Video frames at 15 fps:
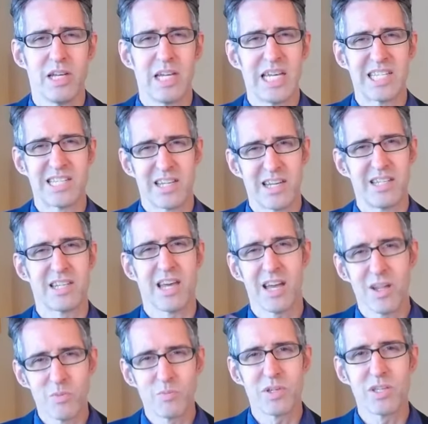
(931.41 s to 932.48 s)
It's it's
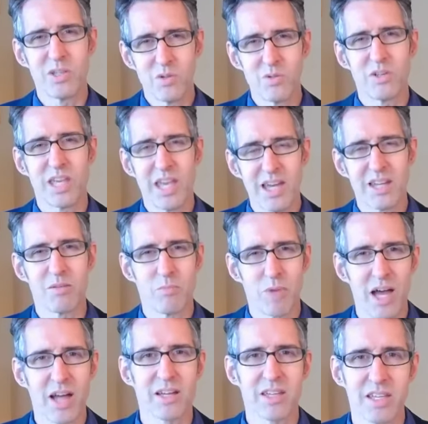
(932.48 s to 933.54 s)
helping you get
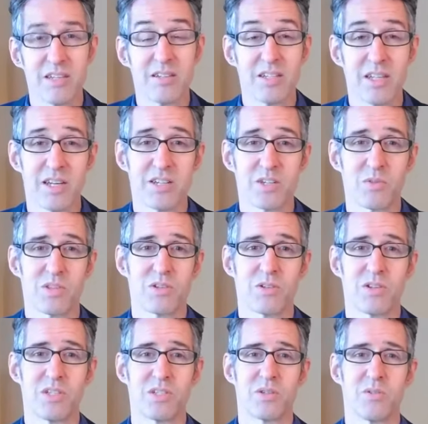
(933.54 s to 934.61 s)
back in touch with your
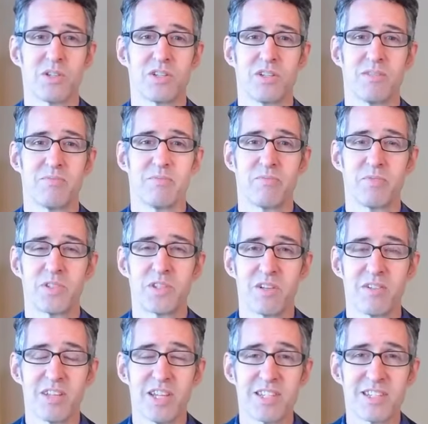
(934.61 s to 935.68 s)
intuition. So
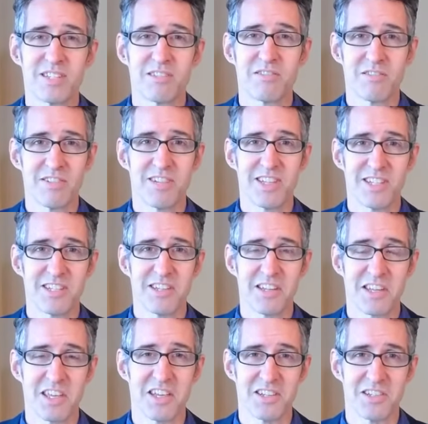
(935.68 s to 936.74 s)
let's let's dig
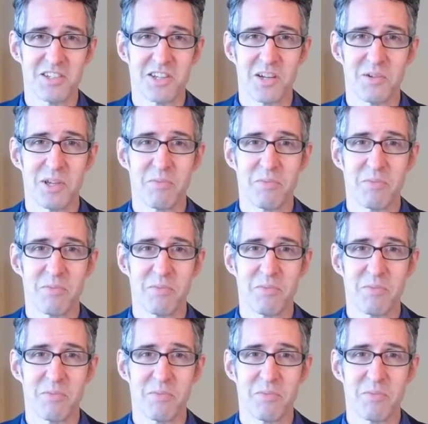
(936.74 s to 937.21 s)
in, shall we?